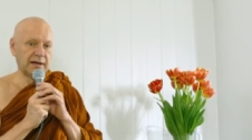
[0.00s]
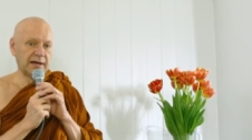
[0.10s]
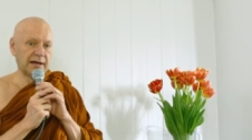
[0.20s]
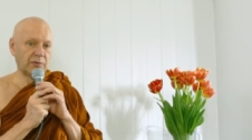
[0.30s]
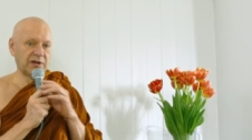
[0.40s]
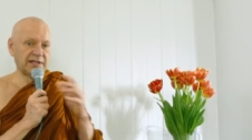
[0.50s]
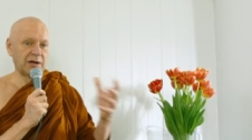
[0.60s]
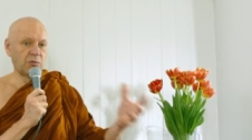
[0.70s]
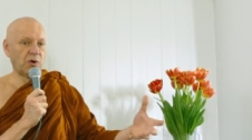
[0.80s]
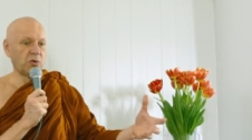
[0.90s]
And what is
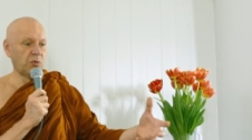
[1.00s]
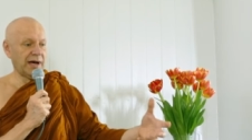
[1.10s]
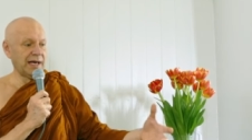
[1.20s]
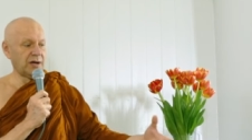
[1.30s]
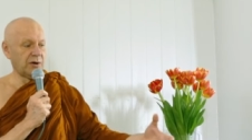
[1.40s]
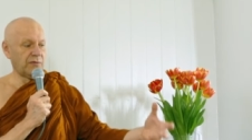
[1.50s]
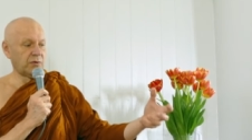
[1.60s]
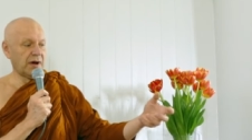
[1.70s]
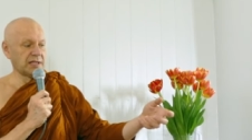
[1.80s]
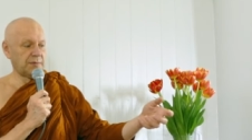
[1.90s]
that wrong way of
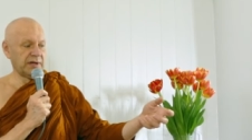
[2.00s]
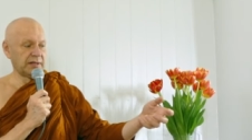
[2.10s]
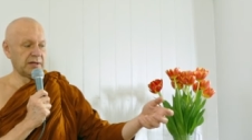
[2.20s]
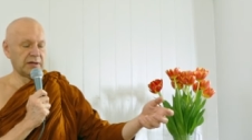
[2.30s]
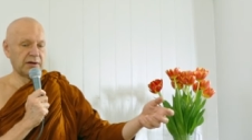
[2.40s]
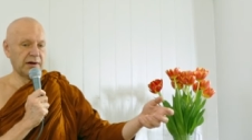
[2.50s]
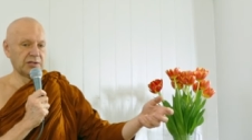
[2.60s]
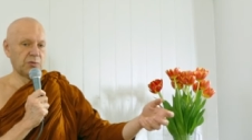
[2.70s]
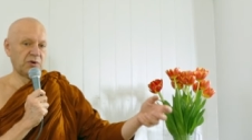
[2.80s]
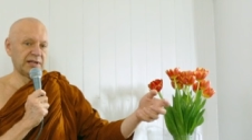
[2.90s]
grasping the
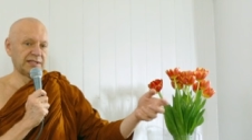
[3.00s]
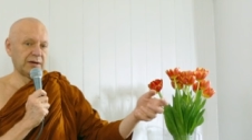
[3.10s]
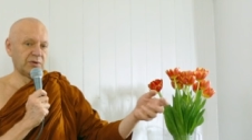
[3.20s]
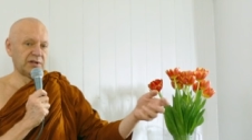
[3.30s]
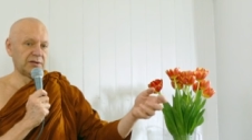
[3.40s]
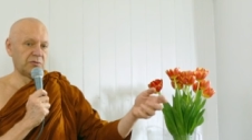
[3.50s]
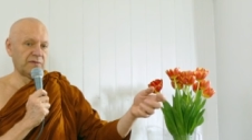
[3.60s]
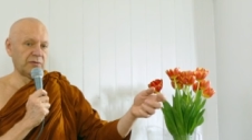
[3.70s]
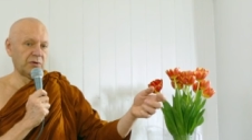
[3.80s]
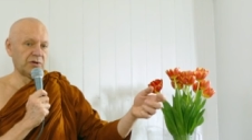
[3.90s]
grasp? What is that? What does it
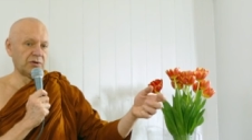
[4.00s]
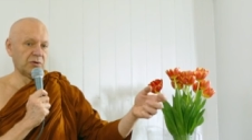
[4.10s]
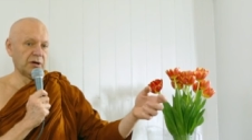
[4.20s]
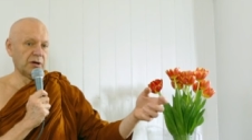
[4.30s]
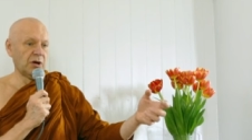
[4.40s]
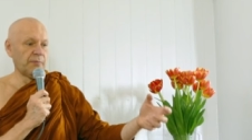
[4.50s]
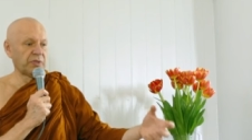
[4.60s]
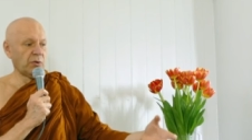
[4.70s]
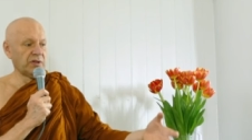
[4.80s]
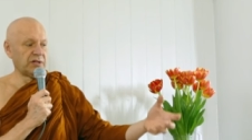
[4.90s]
refer to?
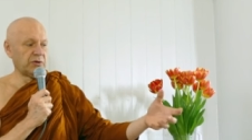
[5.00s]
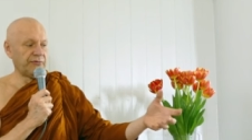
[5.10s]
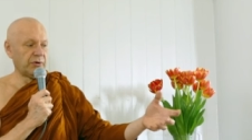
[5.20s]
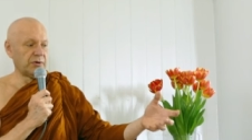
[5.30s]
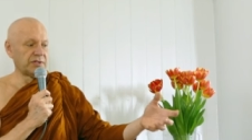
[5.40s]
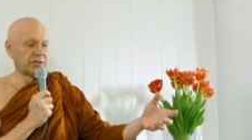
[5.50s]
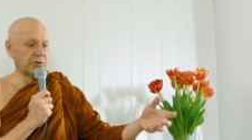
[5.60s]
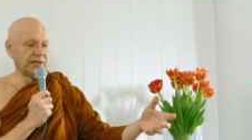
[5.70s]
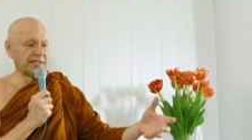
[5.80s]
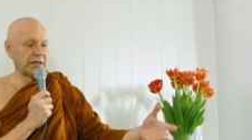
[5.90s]
Well, it refers
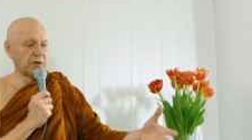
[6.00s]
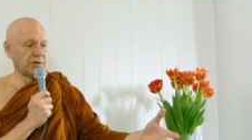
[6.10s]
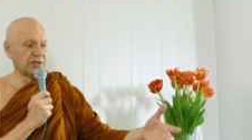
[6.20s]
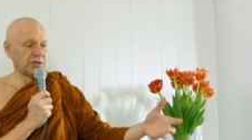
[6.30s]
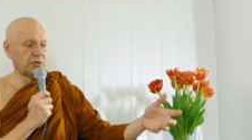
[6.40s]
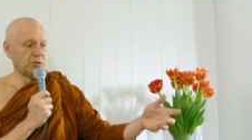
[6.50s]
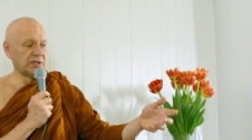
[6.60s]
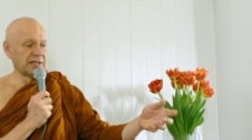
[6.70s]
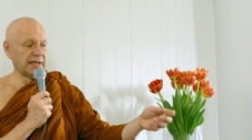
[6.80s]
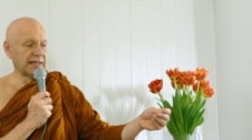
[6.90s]
to instead of just
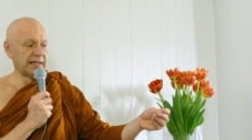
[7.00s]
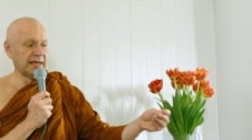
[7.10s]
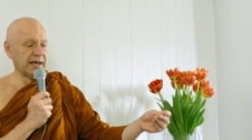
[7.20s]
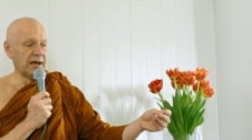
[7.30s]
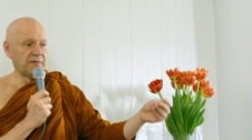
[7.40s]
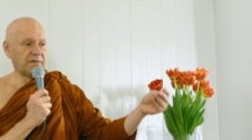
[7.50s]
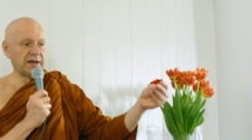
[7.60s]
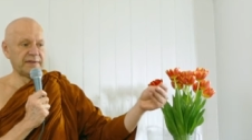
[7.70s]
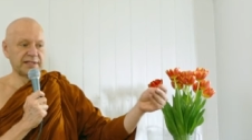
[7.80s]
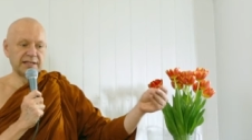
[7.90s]
using the
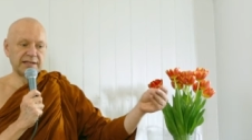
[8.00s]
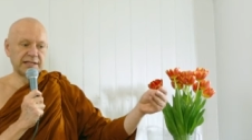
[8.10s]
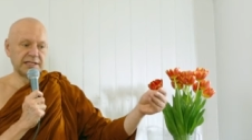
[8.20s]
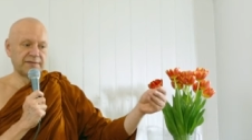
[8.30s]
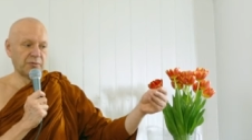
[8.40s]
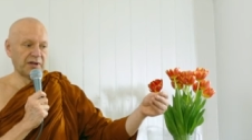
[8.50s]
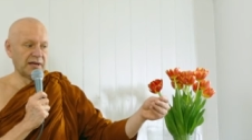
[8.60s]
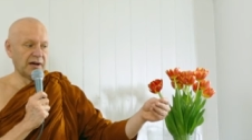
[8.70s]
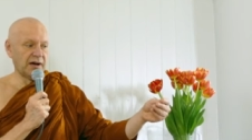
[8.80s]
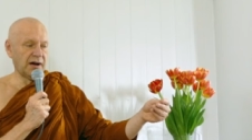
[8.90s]
five senses for what
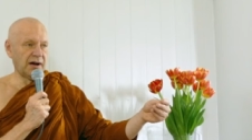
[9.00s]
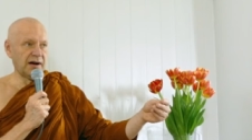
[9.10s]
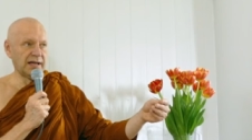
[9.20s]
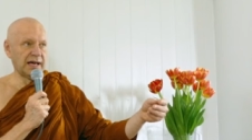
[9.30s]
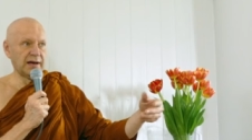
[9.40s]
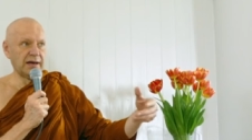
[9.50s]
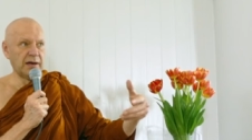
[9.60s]
they are, yeah,